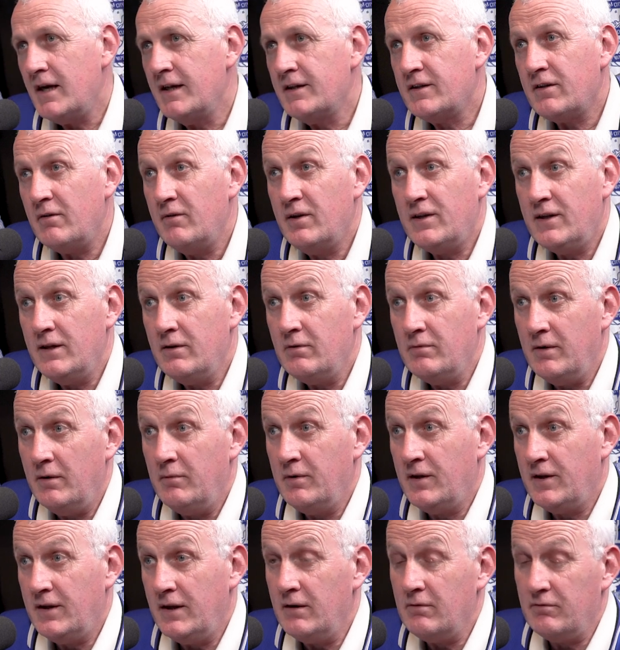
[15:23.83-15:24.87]
So it
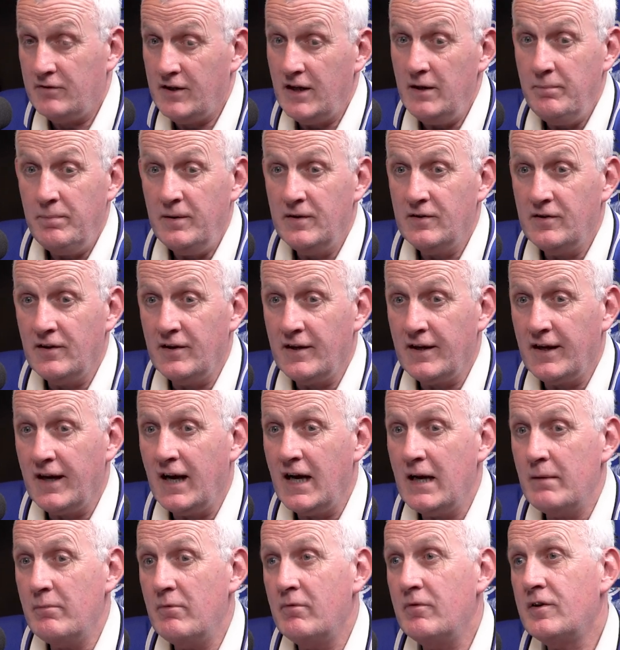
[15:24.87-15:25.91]
was still deep into the
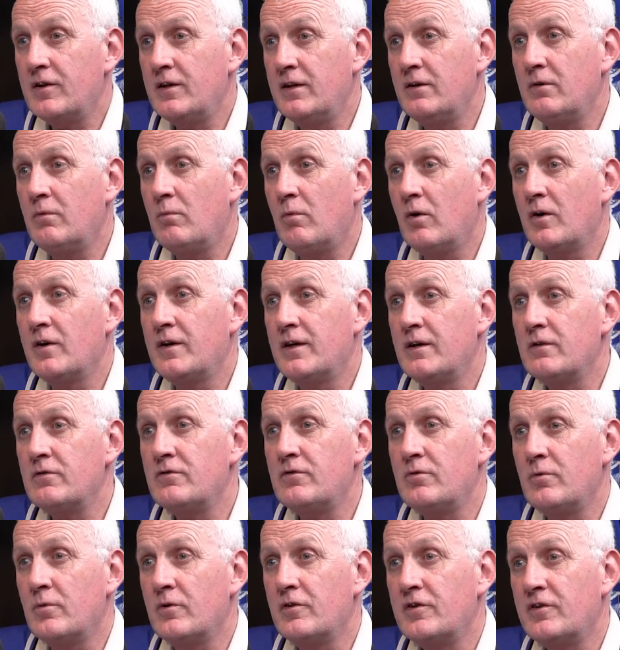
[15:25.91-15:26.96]
game. It was still 1-0
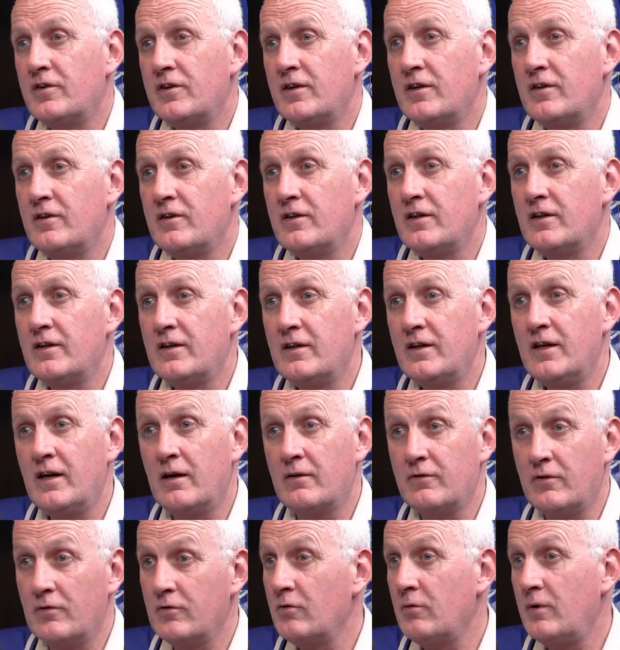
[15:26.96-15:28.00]
to us, and there
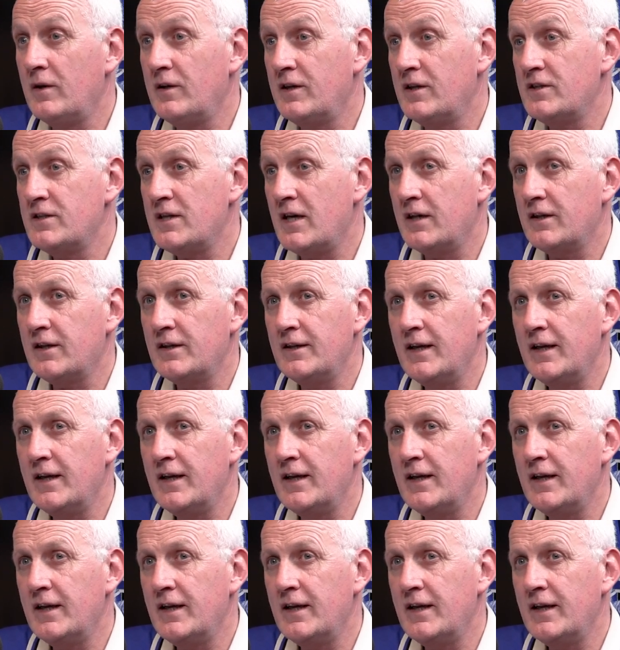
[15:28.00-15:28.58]
was always a chance.